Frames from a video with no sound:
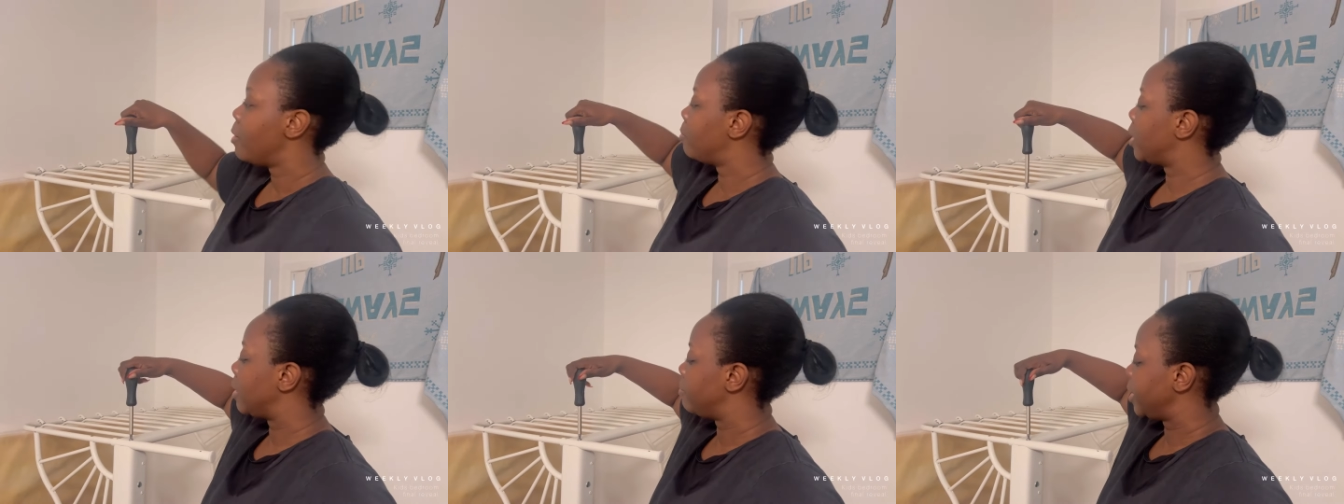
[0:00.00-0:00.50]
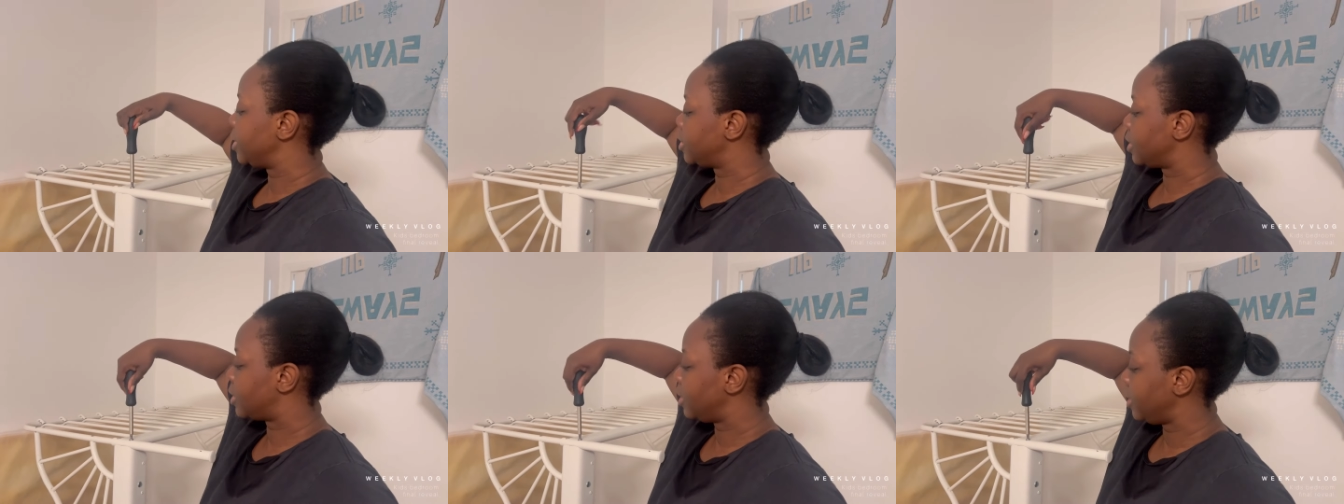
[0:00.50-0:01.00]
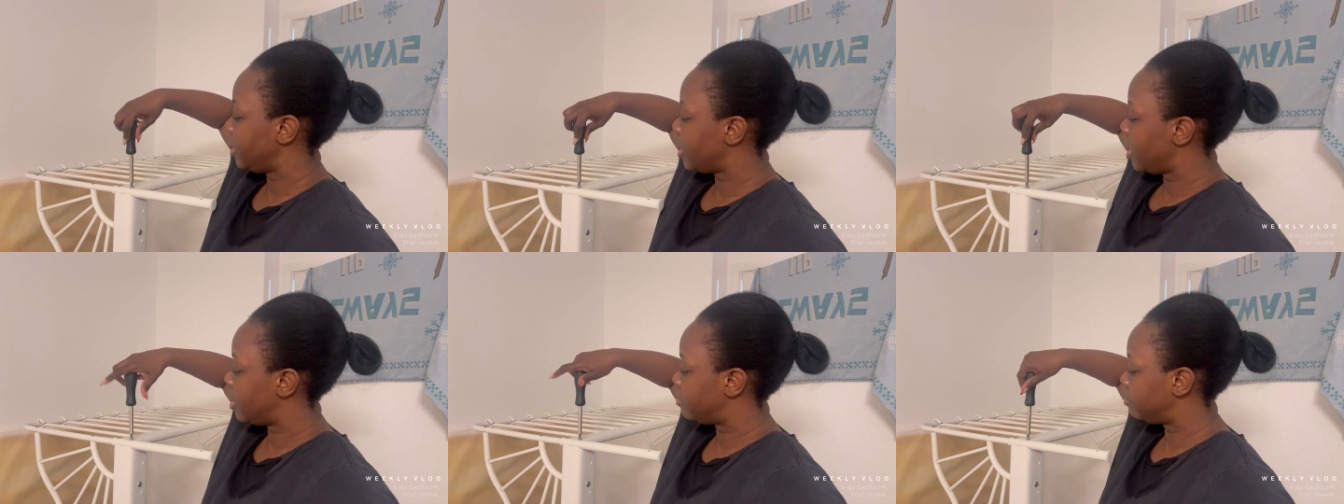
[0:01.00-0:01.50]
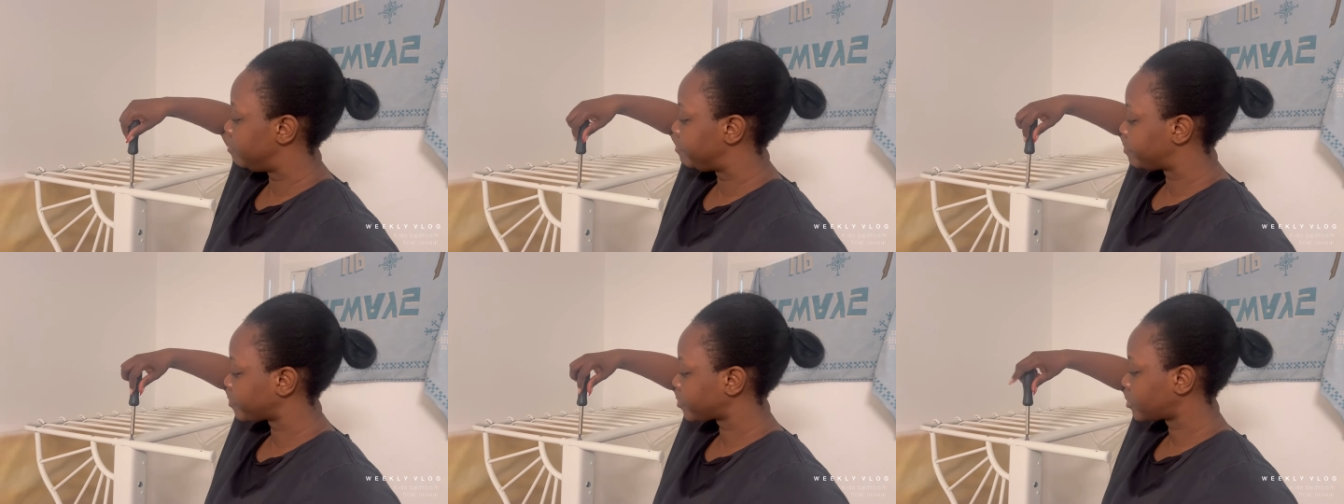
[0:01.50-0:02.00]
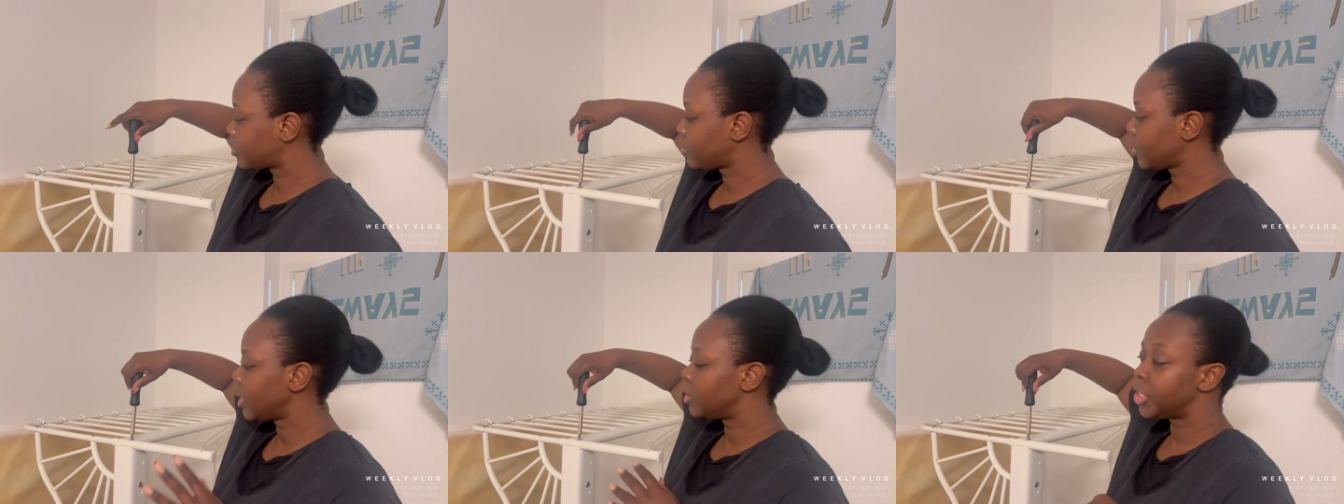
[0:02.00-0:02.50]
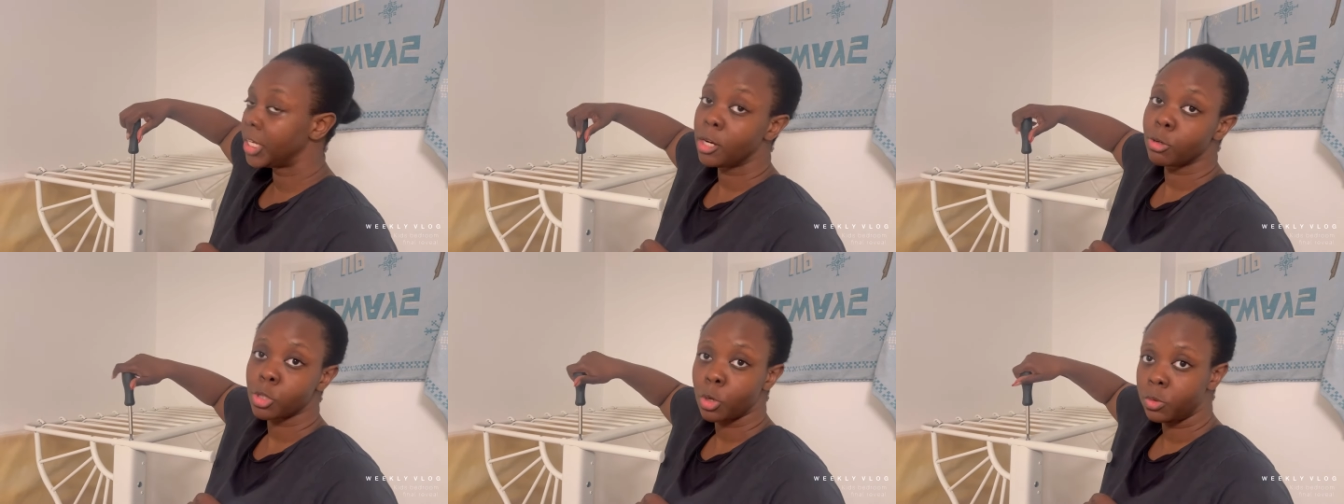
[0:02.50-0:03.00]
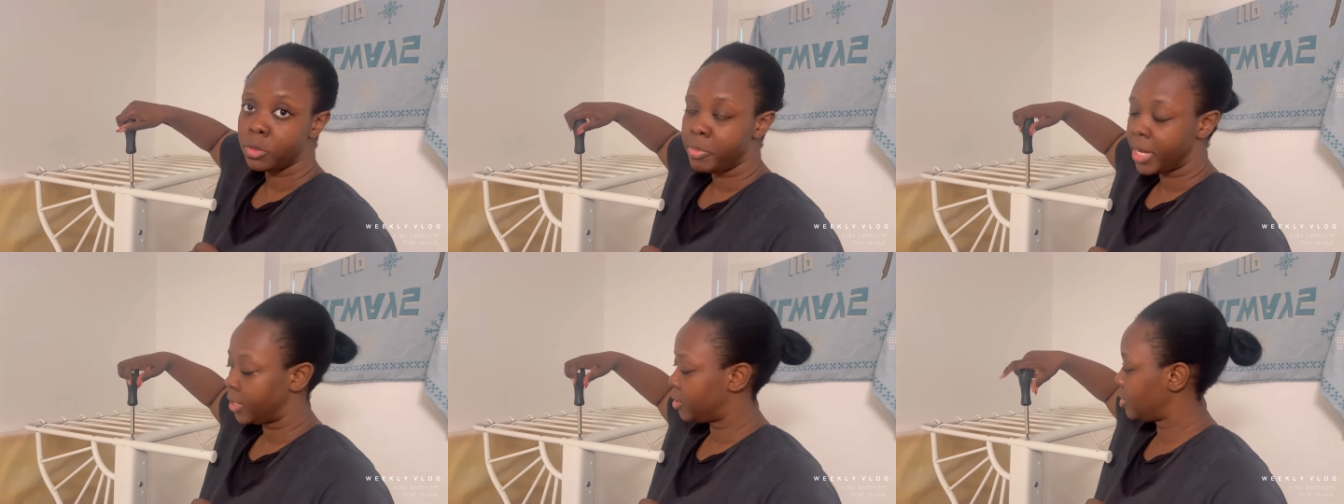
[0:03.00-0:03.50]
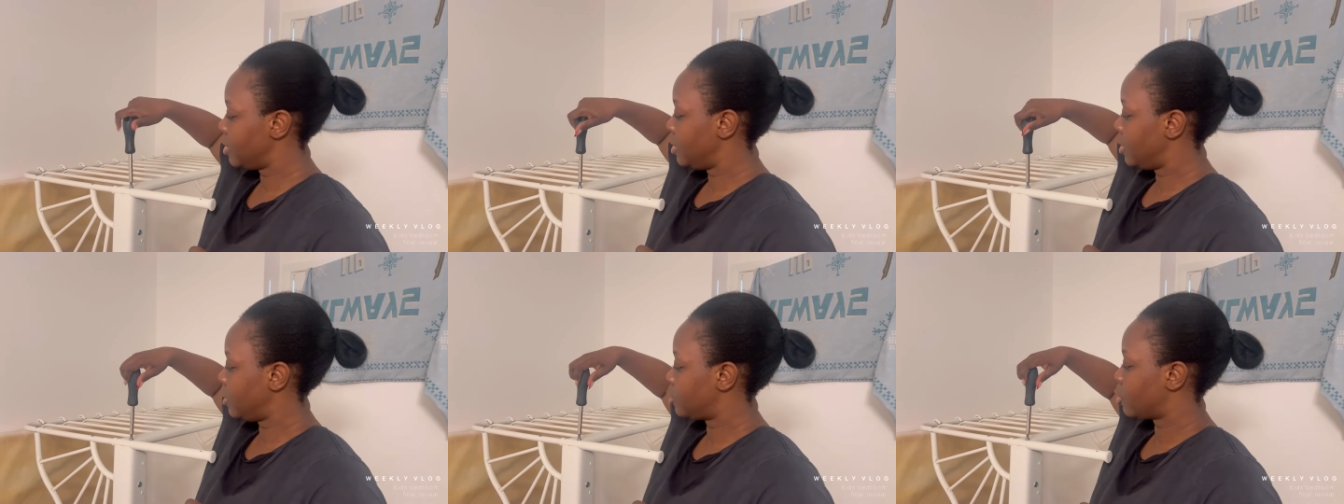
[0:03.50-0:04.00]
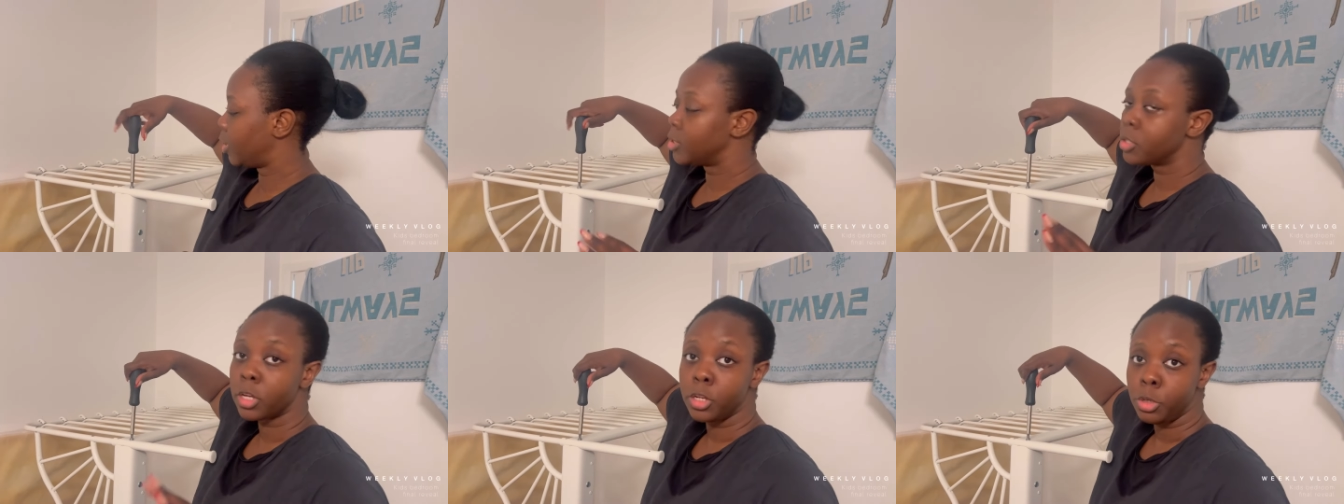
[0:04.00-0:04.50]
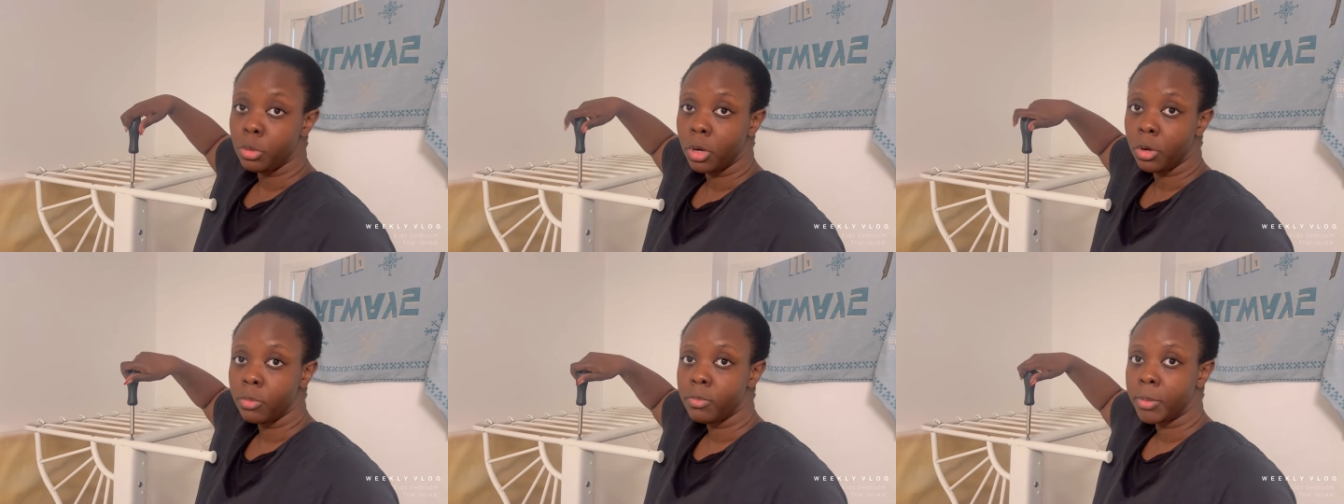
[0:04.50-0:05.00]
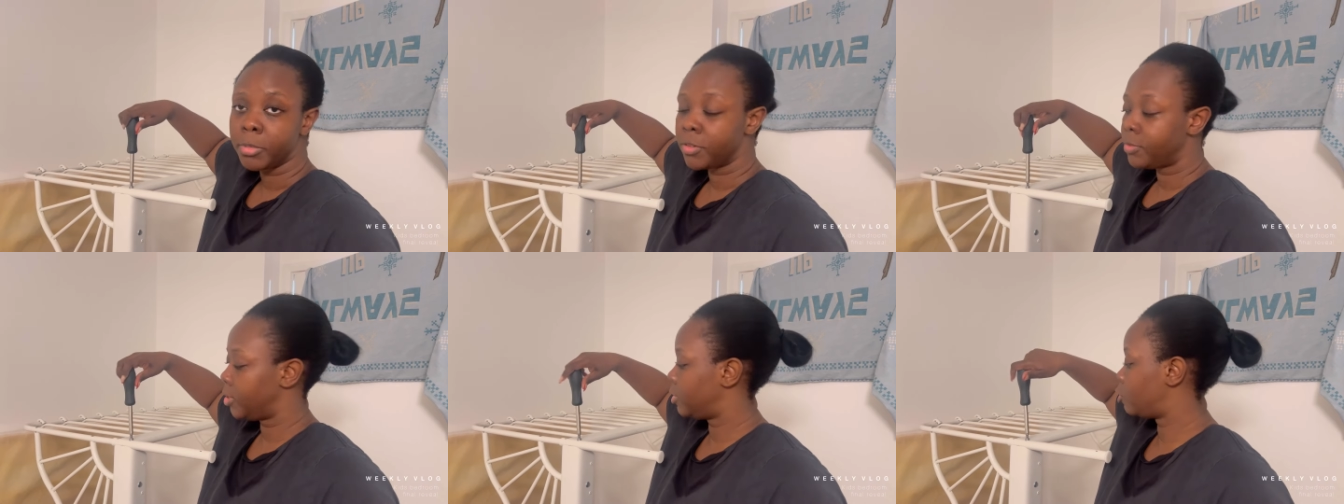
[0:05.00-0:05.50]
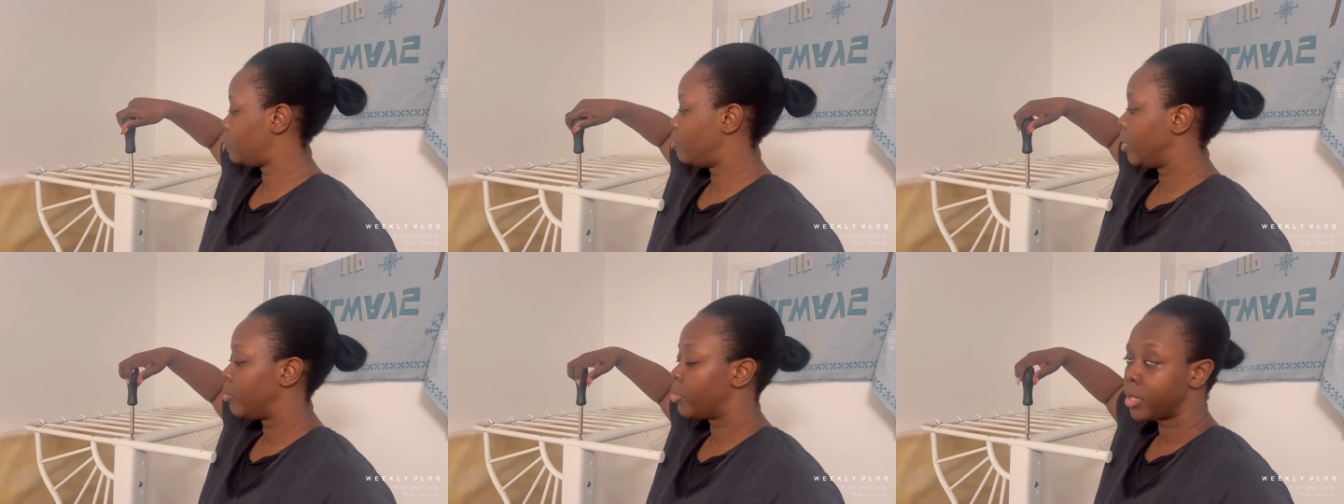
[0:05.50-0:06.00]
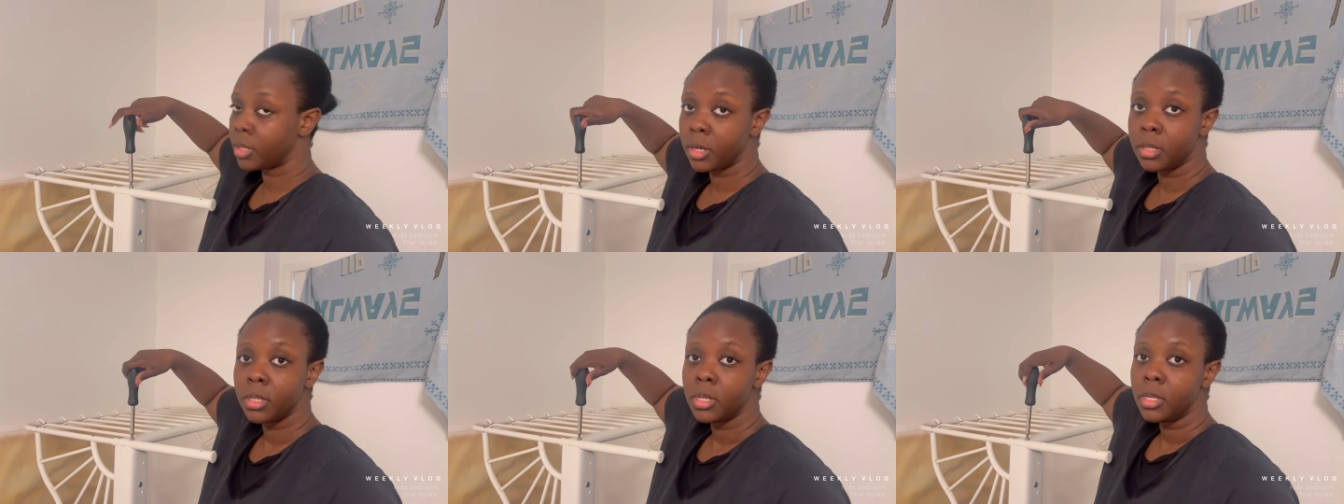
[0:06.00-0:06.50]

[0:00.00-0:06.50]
but basically um jl's old bed is going to a new home. I'm giving it to my brother.